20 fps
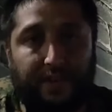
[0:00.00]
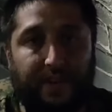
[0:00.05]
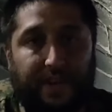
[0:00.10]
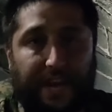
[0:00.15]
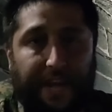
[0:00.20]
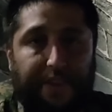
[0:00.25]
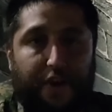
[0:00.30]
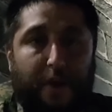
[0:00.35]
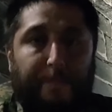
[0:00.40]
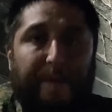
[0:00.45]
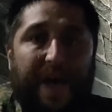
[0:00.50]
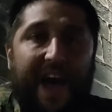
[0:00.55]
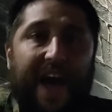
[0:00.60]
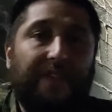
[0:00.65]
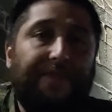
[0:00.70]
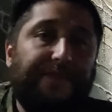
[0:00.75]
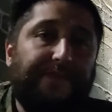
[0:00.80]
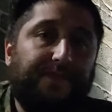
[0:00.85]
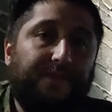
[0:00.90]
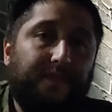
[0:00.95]
and their
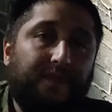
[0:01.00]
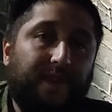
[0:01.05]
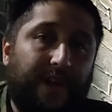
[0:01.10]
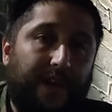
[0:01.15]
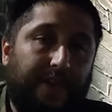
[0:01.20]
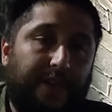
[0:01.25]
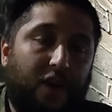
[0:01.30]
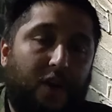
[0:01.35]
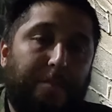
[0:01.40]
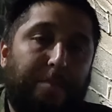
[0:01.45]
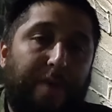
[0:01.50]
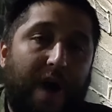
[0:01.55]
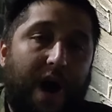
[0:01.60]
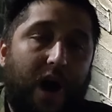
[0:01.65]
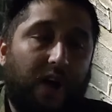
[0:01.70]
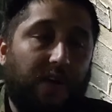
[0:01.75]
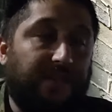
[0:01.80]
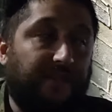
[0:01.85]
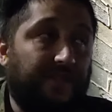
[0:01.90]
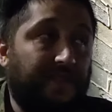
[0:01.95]
pets and their
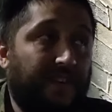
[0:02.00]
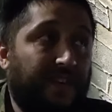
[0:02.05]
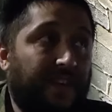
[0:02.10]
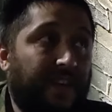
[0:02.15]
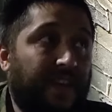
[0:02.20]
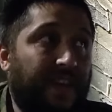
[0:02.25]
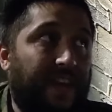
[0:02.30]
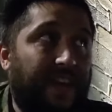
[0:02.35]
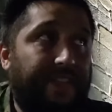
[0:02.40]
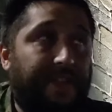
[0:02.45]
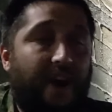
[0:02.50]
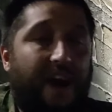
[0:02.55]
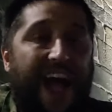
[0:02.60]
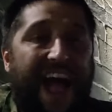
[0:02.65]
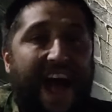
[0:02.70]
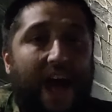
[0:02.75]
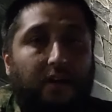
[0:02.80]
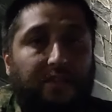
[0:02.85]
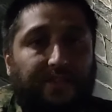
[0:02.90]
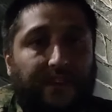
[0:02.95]
bugs and their
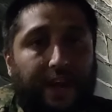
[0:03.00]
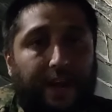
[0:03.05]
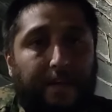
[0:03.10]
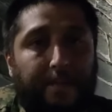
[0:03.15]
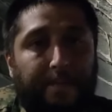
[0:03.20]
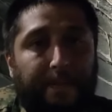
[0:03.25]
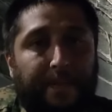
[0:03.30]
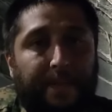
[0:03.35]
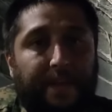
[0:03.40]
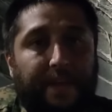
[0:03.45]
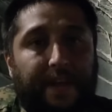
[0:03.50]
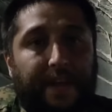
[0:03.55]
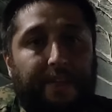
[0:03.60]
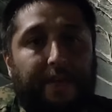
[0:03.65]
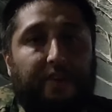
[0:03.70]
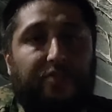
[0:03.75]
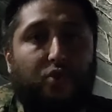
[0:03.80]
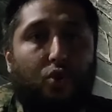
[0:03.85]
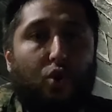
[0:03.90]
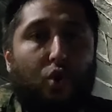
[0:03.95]
housing and
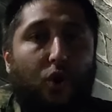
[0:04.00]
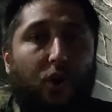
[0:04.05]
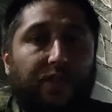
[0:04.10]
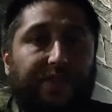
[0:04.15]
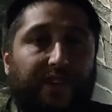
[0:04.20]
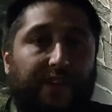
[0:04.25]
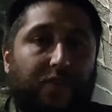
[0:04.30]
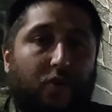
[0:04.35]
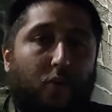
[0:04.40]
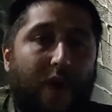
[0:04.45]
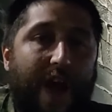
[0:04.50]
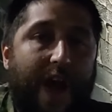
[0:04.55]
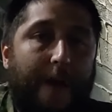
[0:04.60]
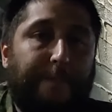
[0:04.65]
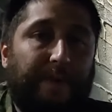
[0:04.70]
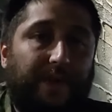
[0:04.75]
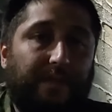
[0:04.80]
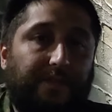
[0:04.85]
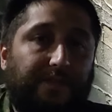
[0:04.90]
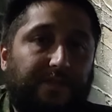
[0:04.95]
their tools and their
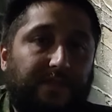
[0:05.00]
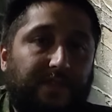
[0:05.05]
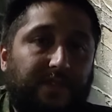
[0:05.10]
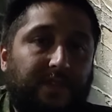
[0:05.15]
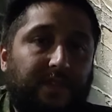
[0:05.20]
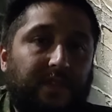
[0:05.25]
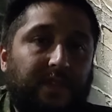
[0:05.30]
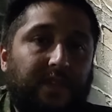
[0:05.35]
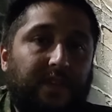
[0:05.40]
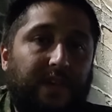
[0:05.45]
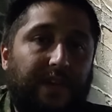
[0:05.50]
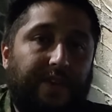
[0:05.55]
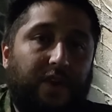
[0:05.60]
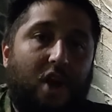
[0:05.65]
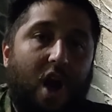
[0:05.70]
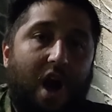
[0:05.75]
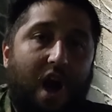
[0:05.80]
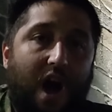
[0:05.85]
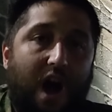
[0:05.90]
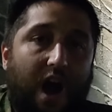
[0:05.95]
weapons and their
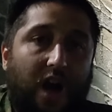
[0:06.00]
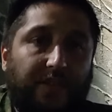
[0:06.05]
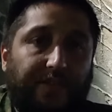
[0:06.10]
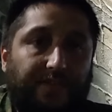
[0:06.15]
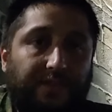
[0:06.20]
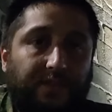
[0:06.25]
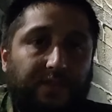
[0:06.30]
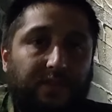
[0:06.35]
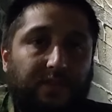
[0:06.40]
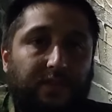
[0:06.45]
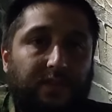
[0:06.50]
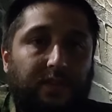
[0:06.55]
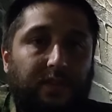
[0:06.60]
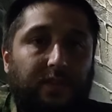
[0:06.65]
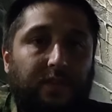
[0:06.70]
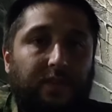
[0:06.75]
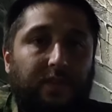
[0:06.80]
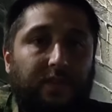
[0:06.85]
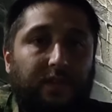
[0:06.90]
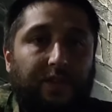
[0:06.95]
cars
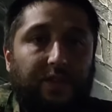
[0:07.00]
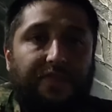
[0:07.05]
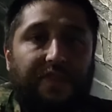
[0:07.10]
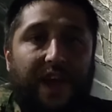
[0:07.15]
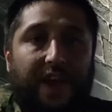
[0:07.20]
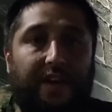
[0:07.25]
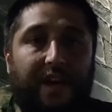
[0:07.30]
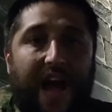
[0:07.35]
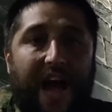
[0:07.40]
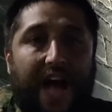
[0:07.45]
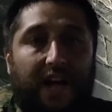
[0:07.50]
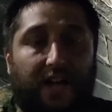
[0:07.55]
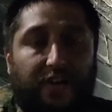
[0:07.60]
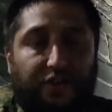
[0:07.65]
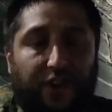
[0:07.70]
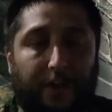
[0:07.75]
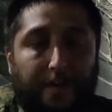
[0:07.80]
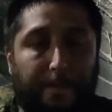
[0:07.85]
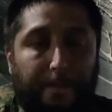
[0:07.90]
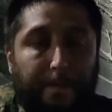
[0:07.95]
and their technology